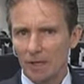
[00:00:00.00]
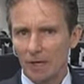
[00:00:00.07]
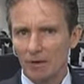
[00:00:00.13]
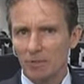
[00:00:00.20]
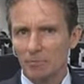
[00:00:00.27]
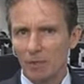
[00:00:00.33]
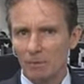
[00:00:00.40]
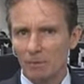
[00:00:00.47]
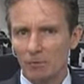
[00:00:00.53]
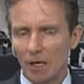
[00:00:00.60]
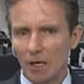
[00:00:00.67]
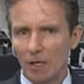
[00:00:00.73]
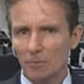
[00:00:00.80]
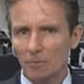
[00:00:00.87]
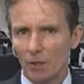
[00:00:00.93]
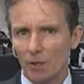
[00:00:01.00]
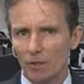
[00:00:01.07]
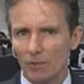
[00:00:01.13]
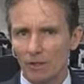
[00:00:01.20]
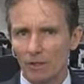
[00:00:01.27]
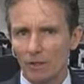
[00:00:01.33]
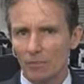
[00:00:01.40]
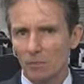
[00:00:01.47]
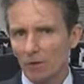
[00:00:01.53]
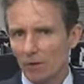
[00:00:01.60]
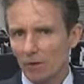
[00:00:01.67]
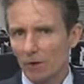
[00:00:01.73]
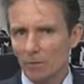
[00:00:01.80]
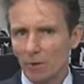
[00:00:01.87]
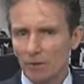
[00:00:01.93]
encourage people to own bonds, and I
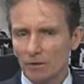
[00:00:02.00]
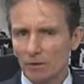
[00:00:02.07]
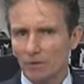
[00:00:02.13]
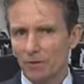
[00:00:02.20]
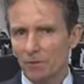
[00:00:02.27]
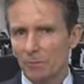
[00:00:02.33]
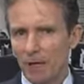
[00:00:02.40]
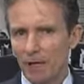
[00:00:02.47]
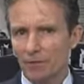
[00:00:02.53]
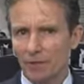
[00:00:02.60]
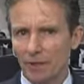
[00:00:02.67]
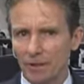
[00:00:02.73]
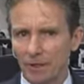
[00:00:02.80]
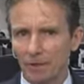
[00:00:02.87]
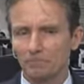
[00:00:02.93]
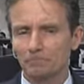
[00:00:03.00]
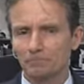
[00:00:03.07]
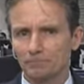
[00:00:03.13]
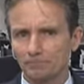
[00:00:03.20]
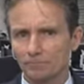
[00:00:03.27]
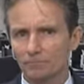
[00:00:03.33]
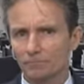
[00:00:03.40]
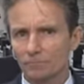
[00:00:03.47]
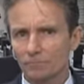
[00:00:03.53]
think it'd be very positive for bank funding.